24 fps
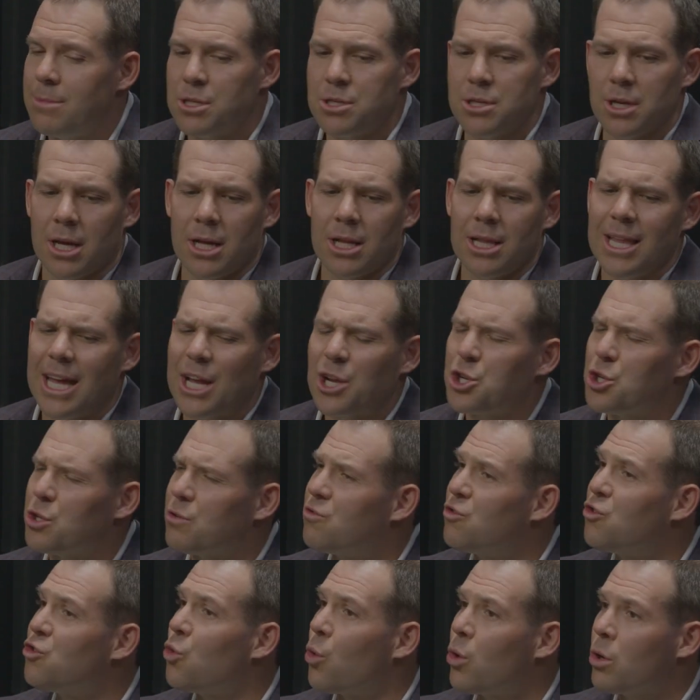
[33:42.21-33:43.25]
It's a collection
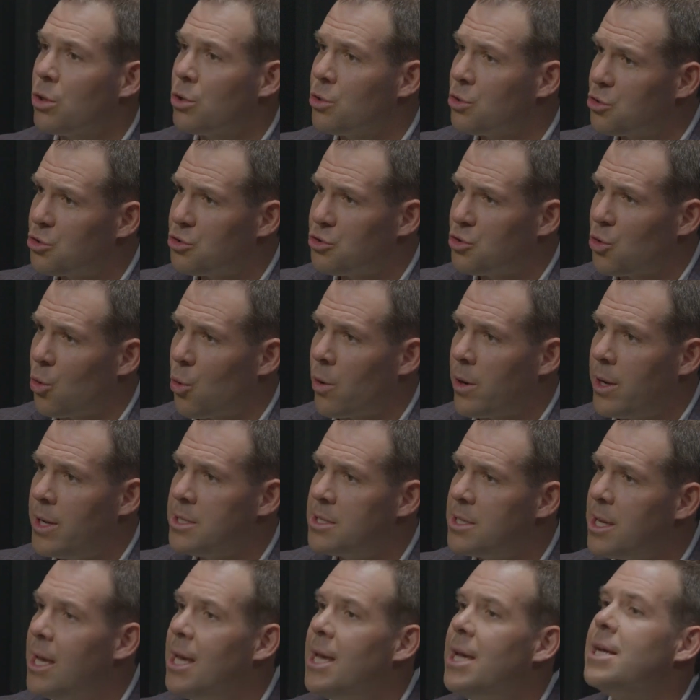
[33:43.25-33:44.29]
of short little
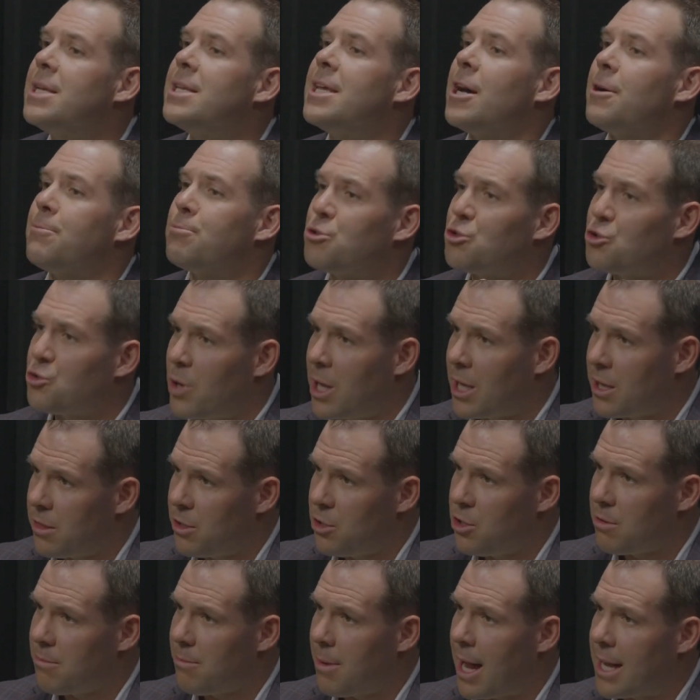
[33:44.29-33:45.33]
stories to help strengthen
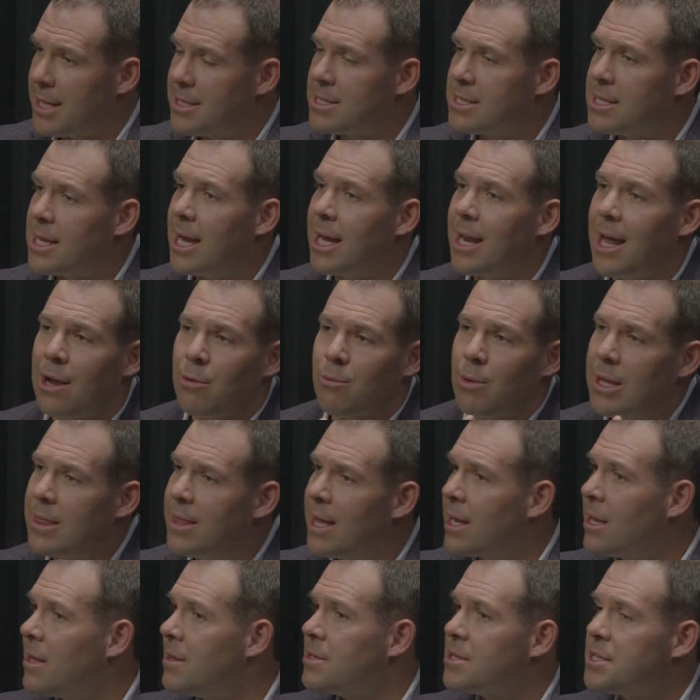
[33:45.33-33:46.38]
your mindset. I read
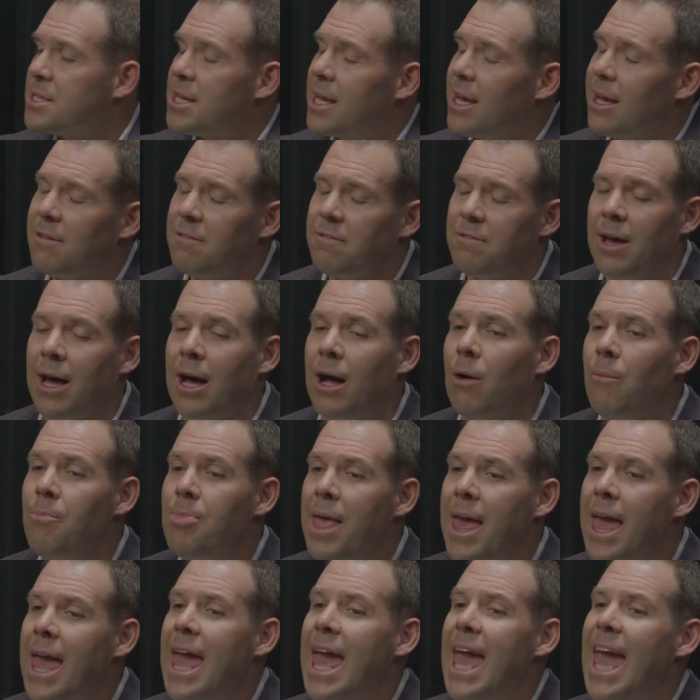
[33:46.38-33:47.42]
that in the CFL,
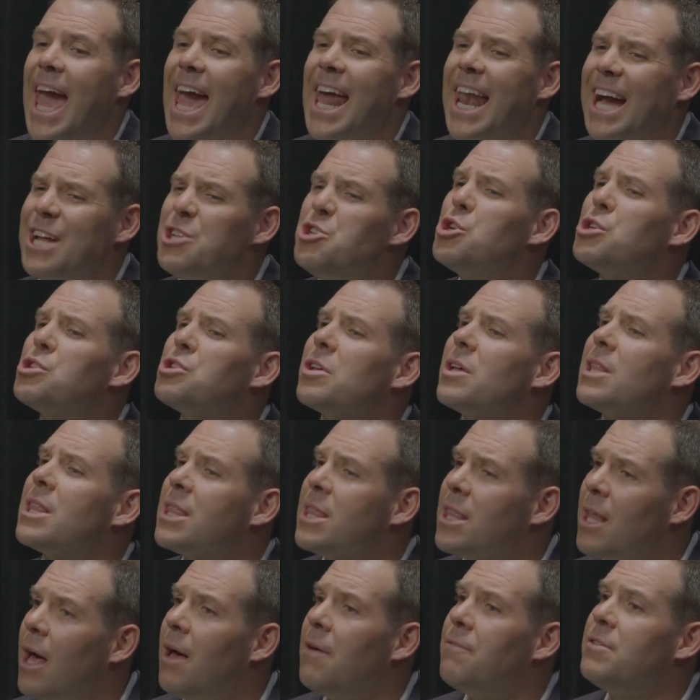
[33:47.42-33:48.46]
and I just
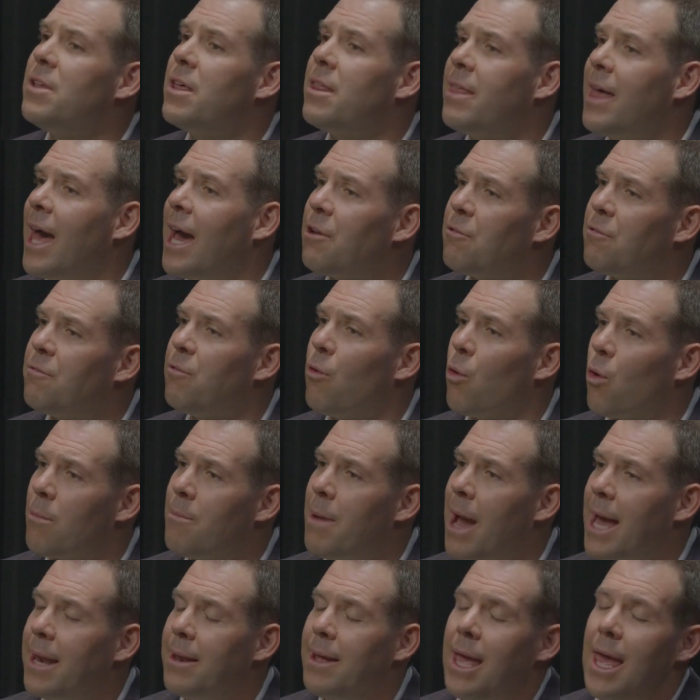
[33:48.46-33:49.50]
loved that
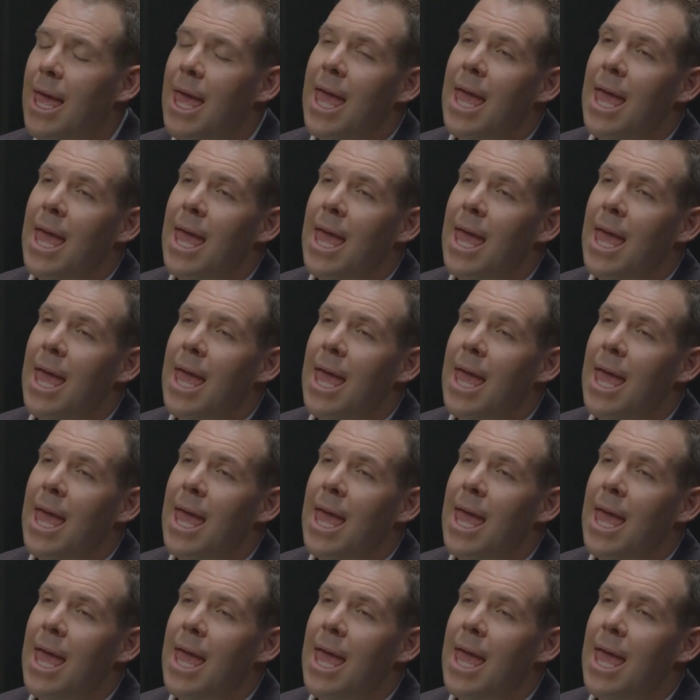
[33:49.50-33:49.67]
format.